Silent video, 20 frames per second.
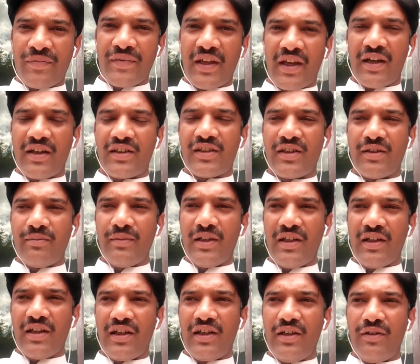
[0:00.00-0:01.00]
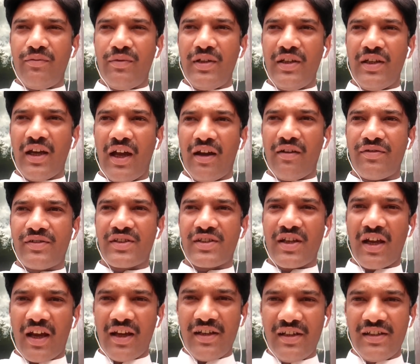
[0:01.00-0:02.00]
And similarly we have
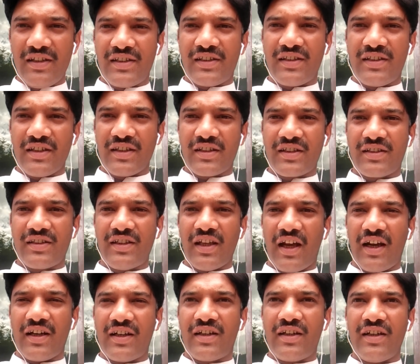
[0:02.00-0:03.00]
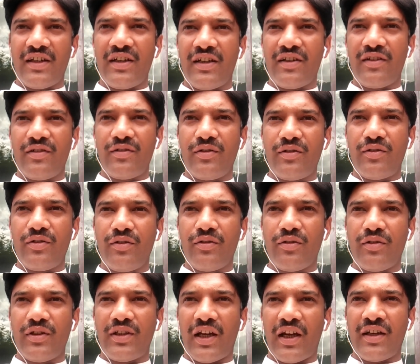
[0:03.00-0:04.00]
stylistics that
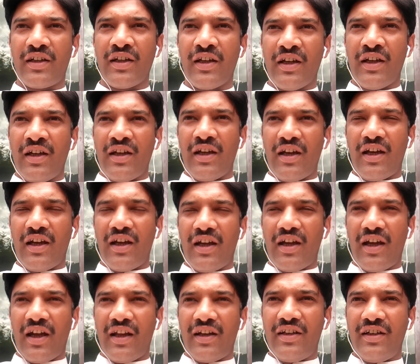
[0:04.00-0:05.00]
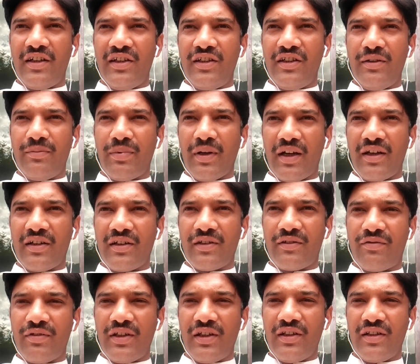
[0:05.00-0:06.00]
that an
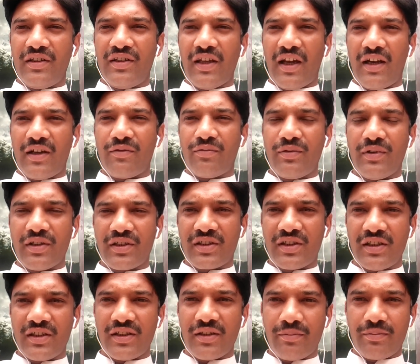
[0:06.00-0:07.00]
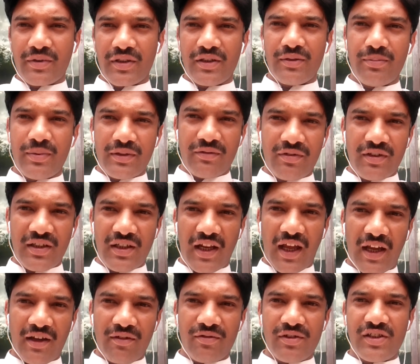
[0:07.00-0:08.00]
independent field that works as a bridge between
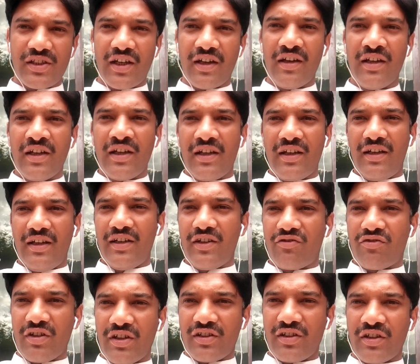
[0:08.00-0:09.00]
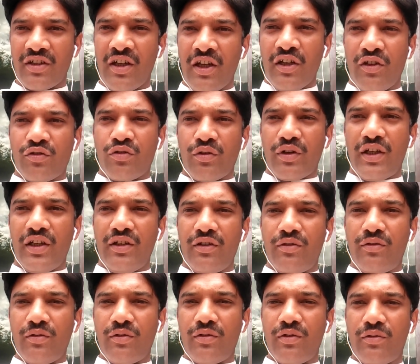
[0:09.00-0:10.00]
language and literature. So, in
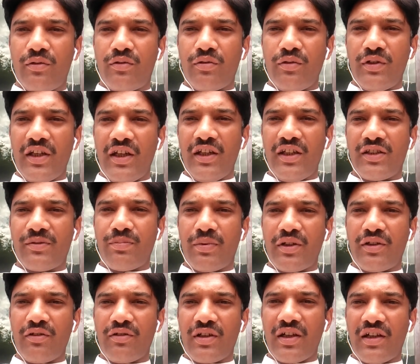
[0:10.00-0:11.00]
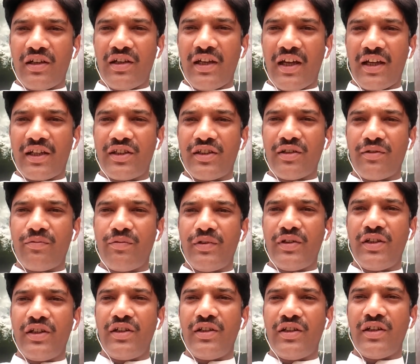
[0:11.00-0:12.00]
today's particular lecture,
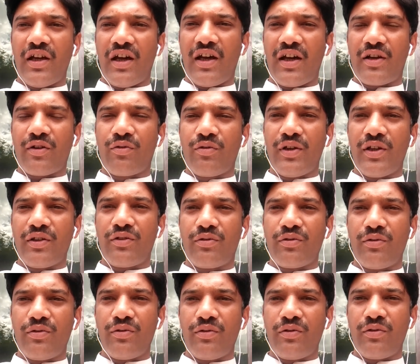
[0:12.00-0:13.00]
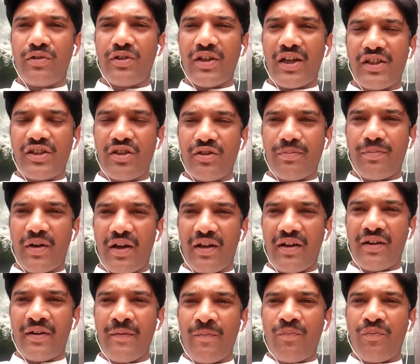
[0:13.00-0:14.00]
we are going to touch
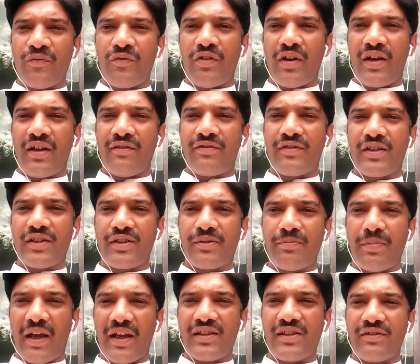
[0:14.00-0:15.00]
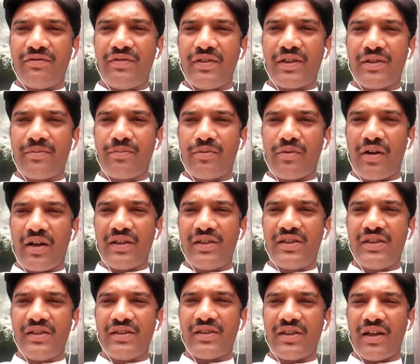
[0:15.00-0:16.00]
upon one of the specific
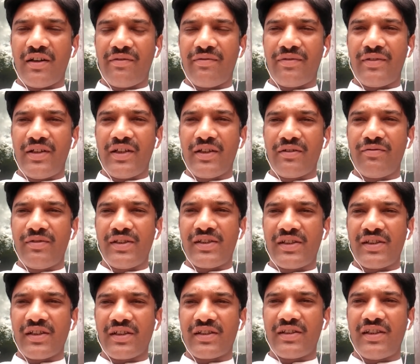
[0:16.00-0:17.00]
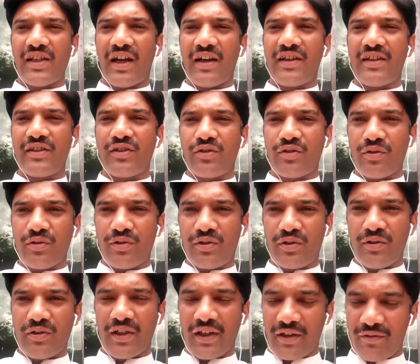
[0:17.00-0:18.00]
branches of linguistics, that is
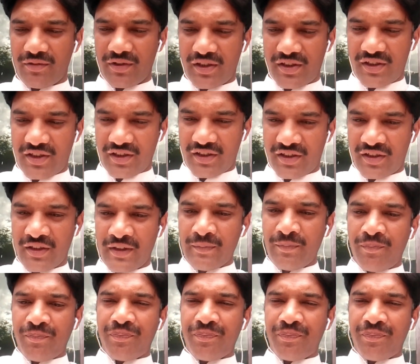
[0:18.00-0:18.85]
sociolinguistics.